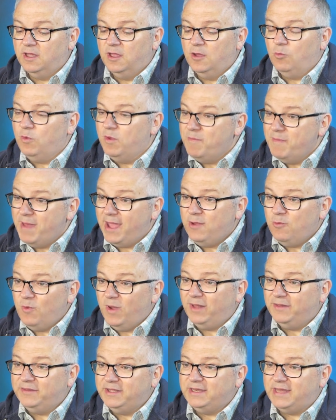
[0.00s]
We may
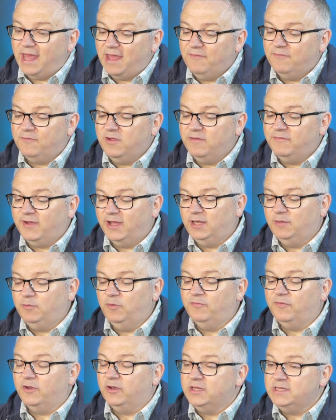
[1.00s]
well need every available
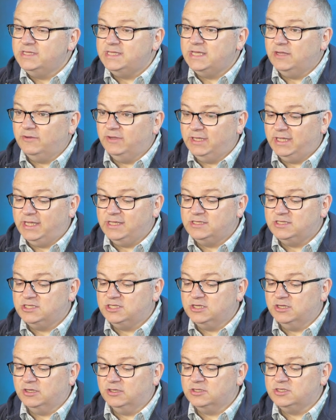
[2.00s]
volunteer in kids'
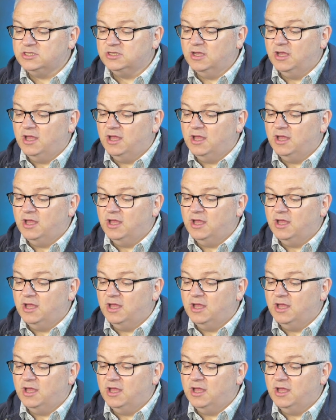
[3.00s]
church.